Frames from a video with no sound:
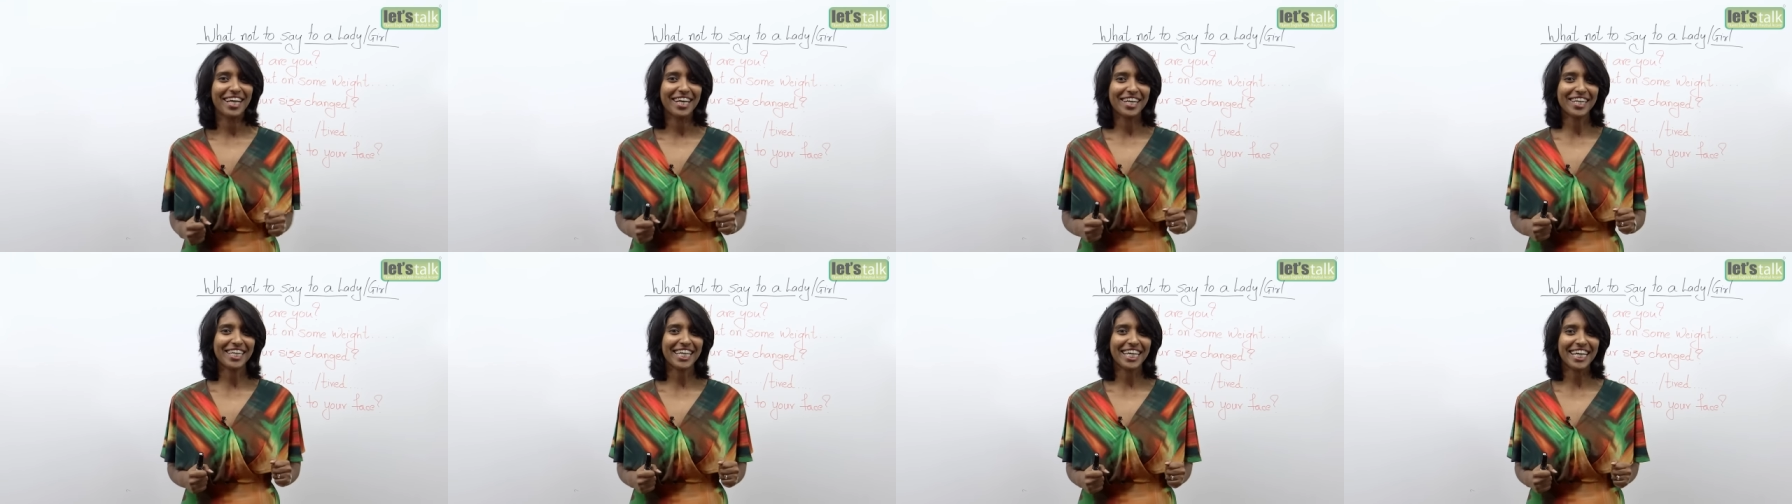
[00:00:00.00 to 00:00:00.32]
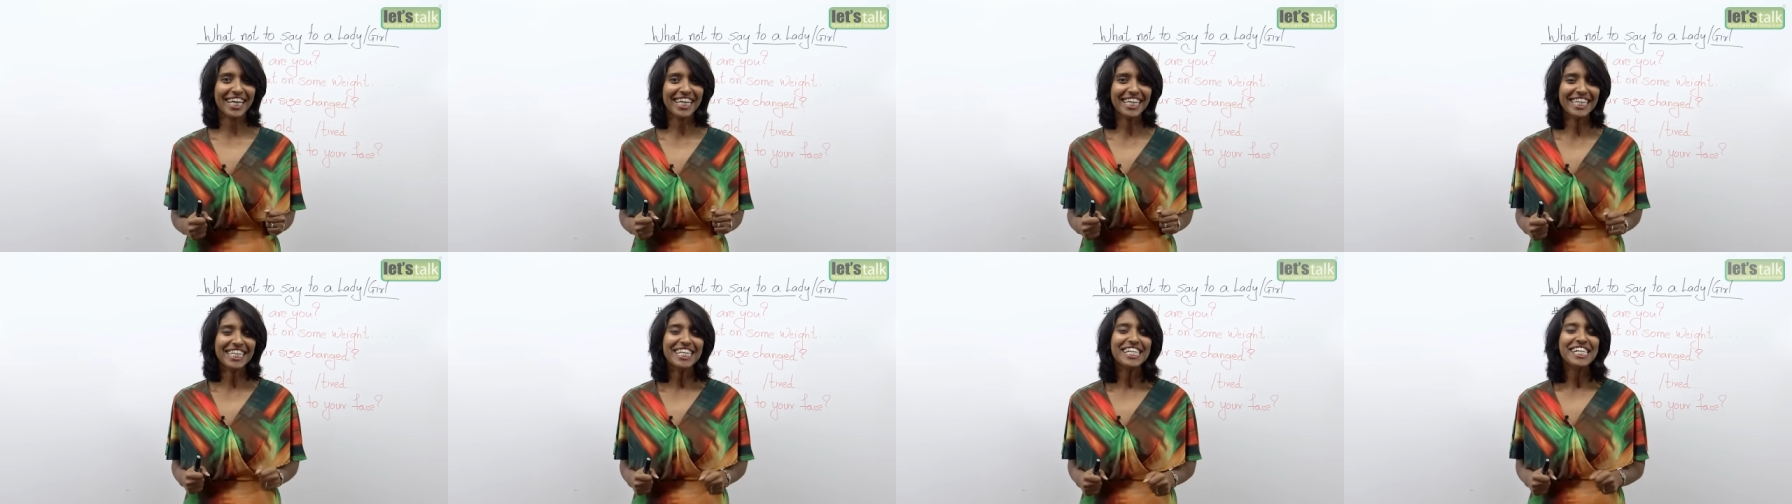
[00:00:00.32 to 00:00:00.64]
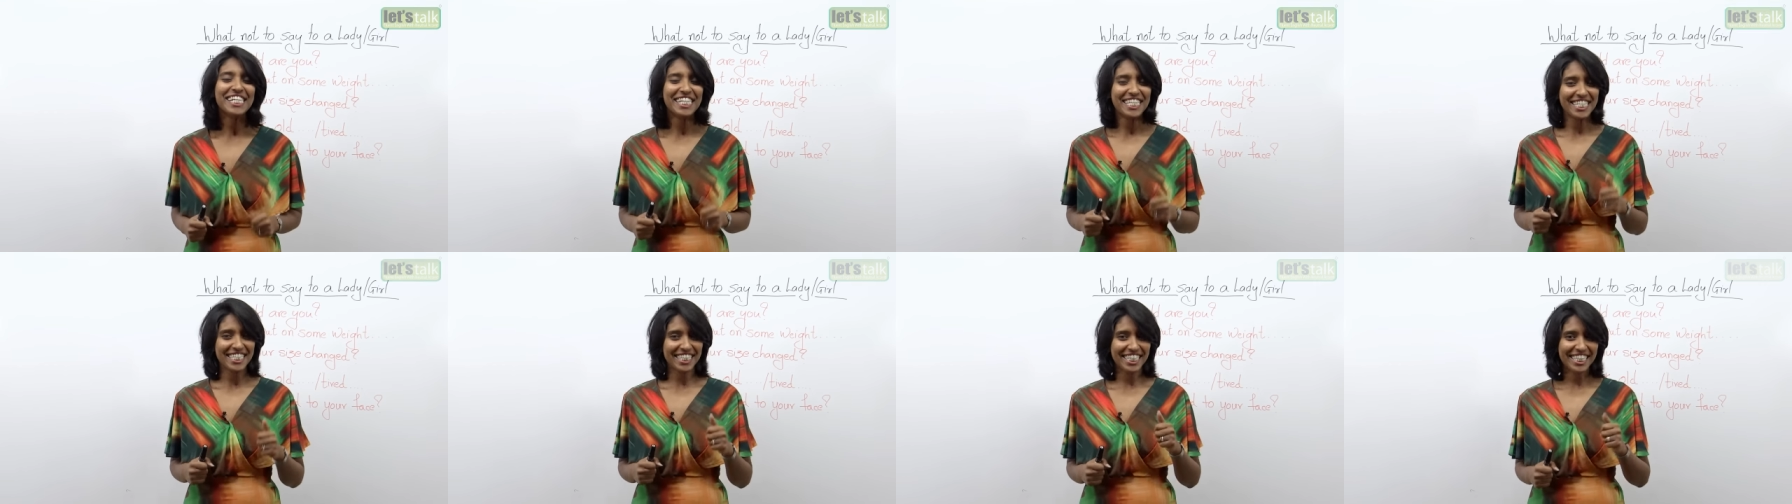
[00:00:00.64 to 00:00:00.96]
Okay,
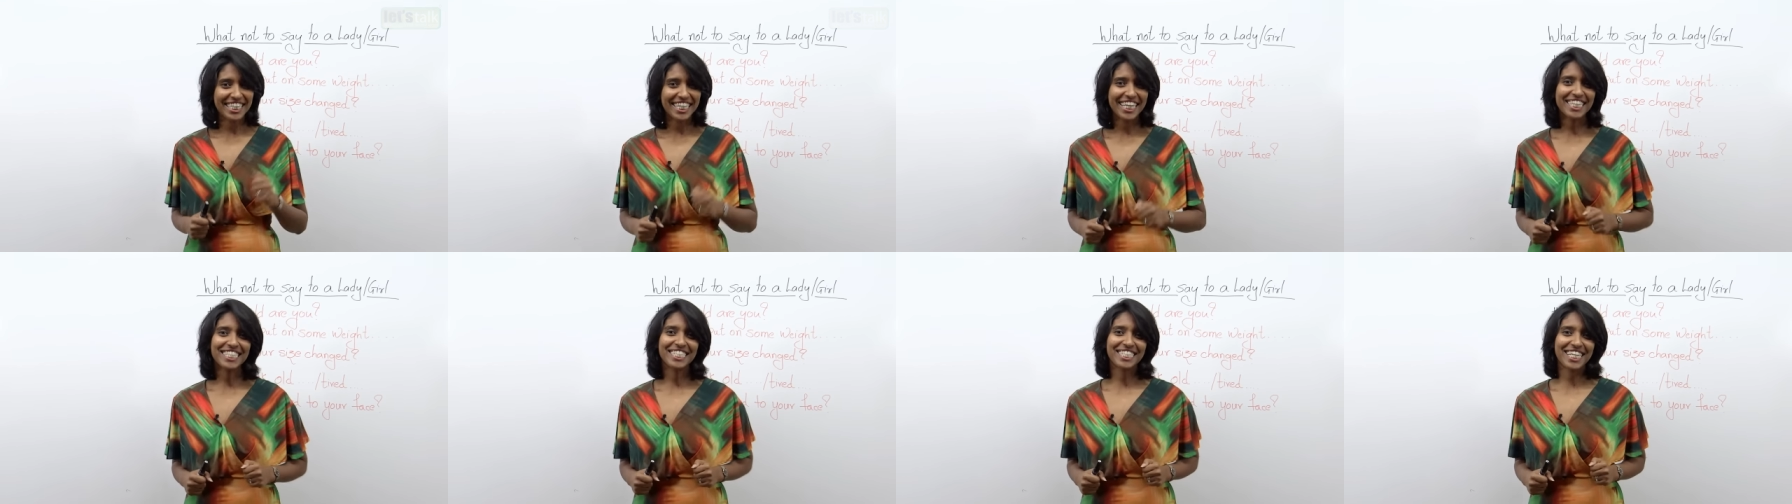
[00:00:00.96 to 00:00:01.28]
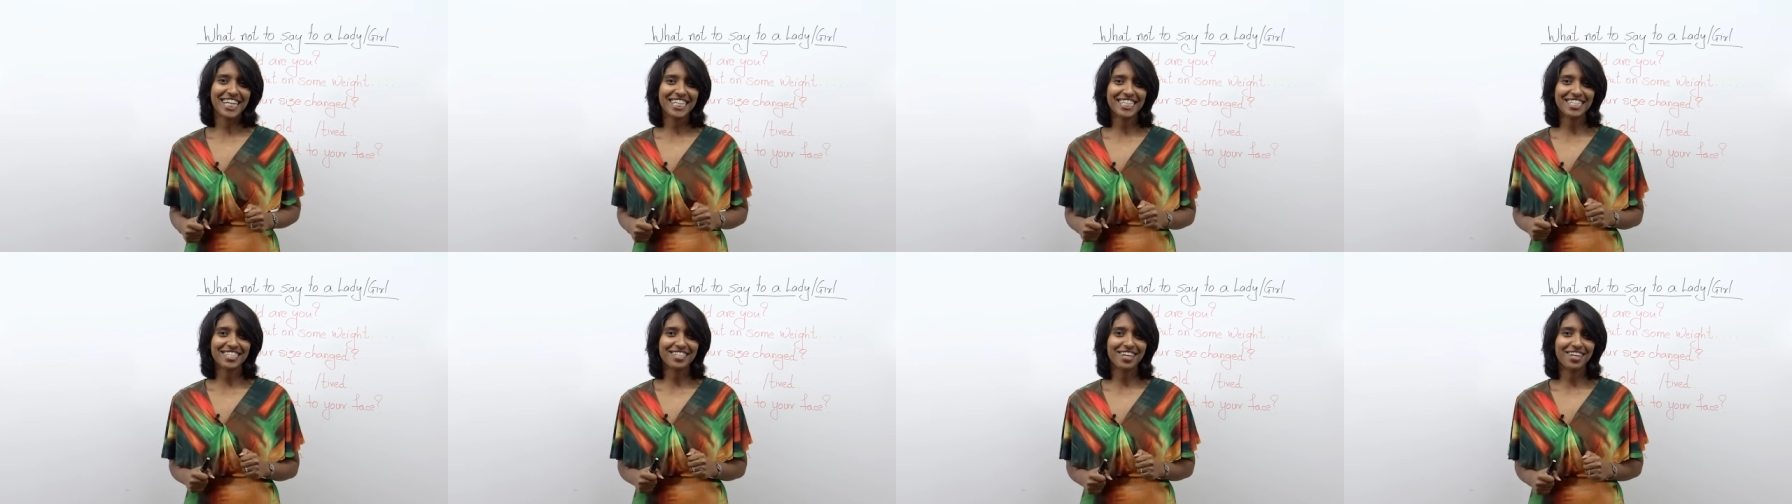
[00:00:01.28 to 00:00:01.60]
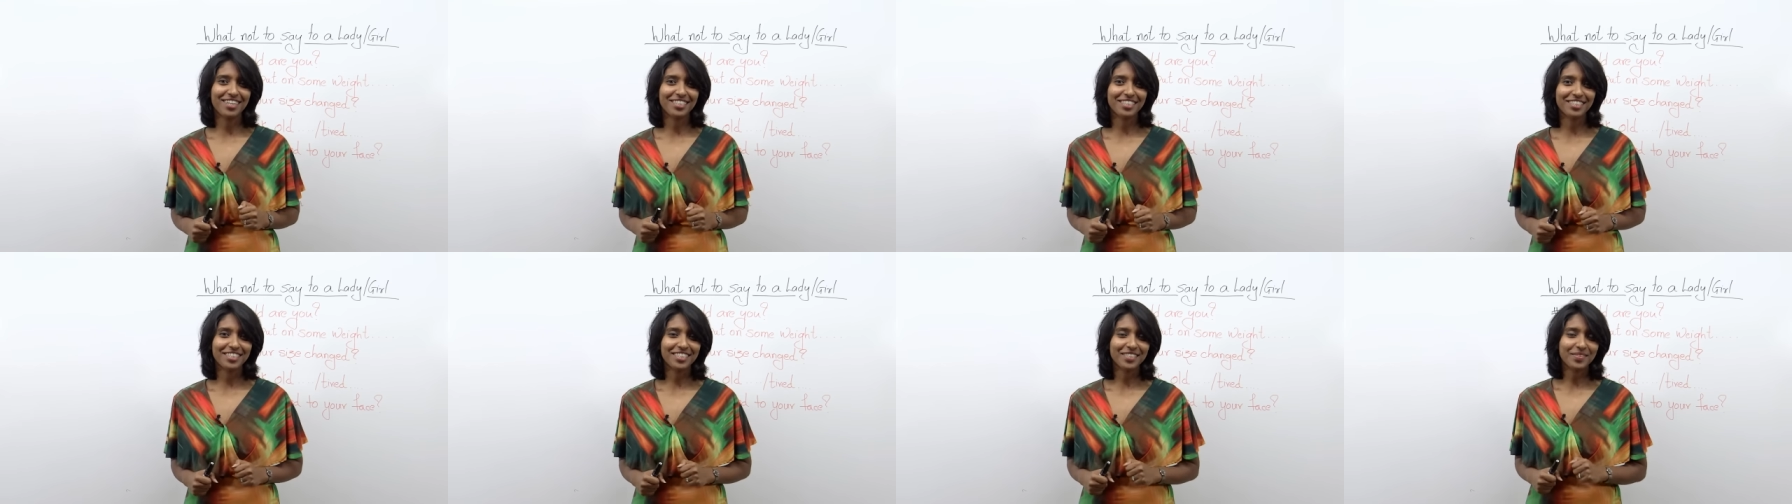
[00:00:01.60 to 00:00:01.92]
so let's get
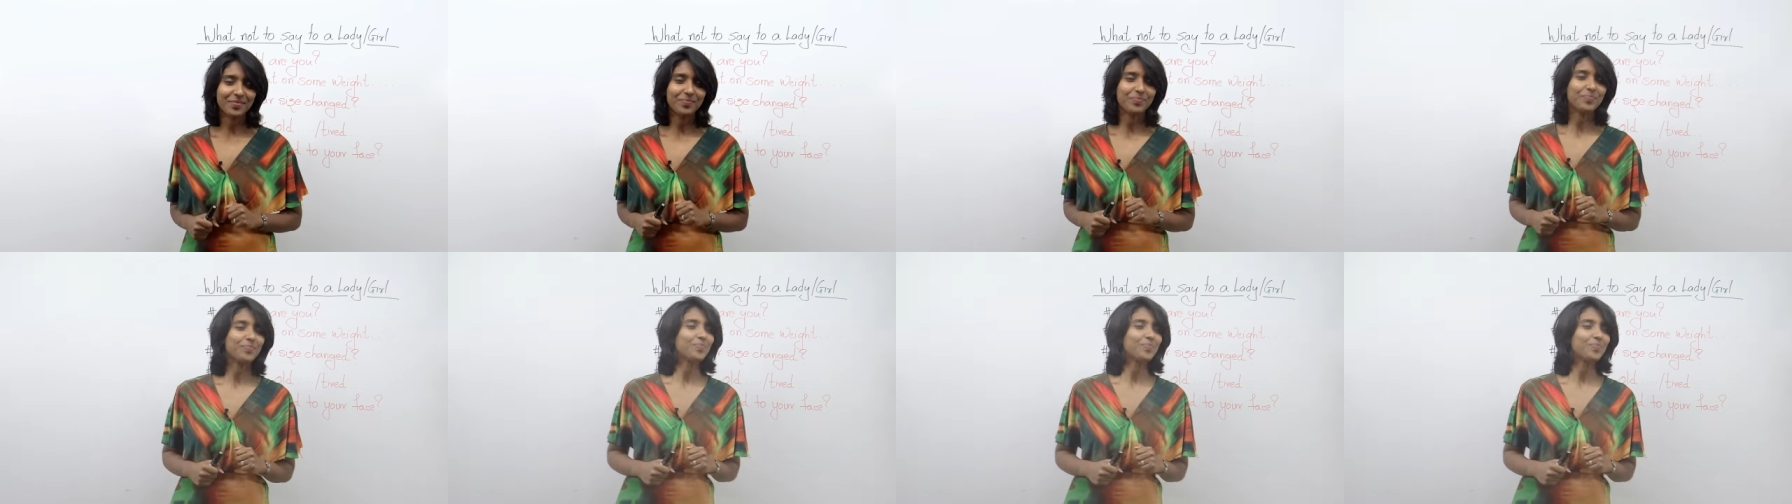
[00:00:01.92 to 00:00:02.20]
started.